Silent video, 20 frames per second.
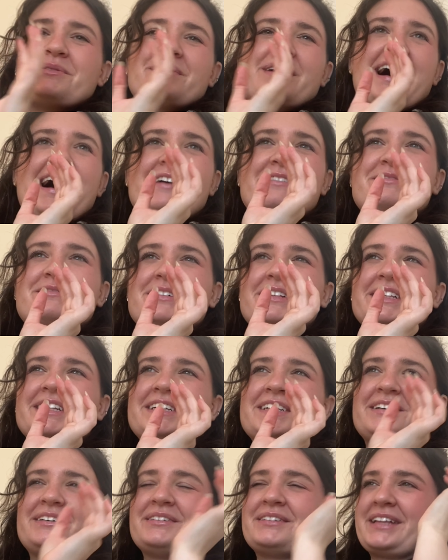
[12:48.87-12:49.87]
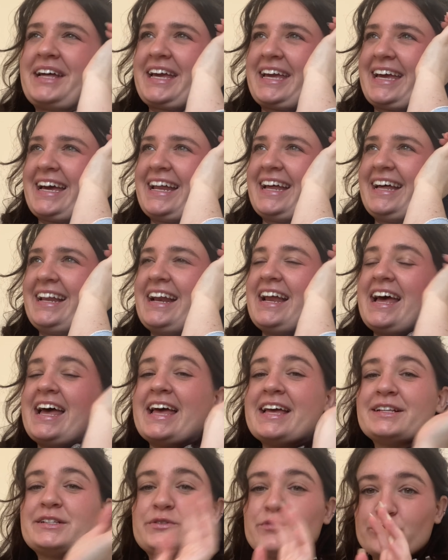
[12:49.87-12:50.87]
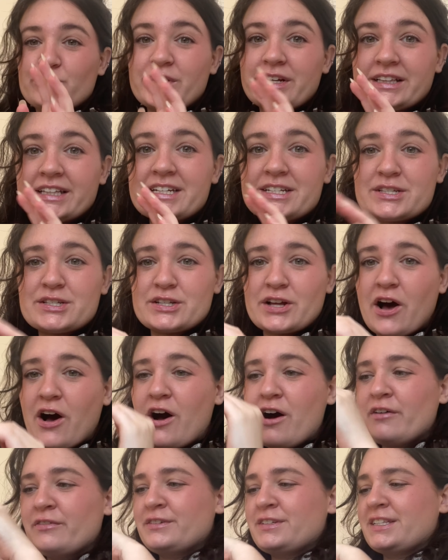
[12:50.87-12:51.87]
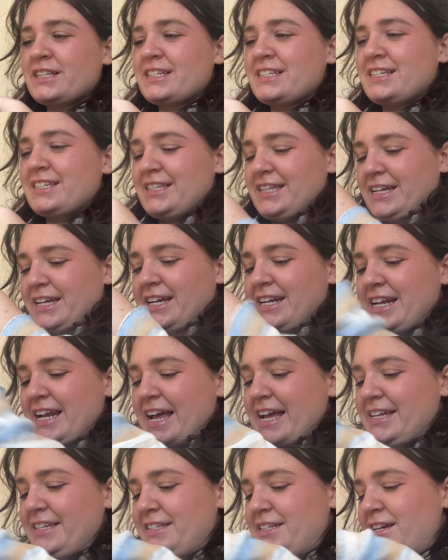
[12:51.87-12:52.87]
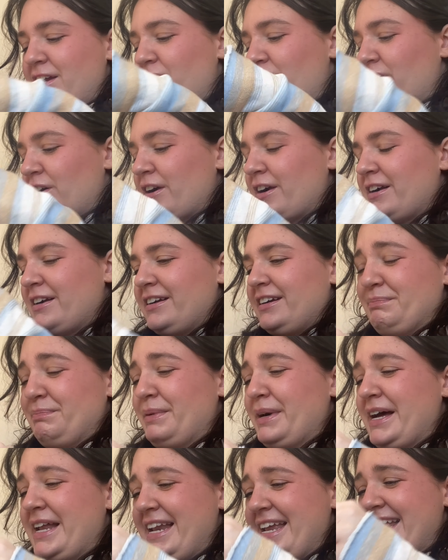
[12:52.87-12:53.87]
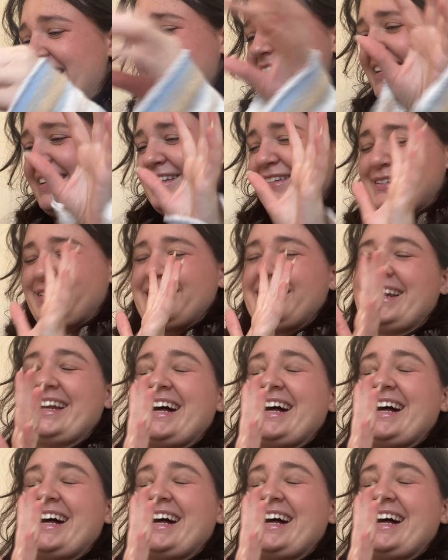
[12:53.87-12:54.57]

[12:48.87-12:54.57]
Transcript: I really don't like it. It's really soft. This is like a nice yarn, but it is an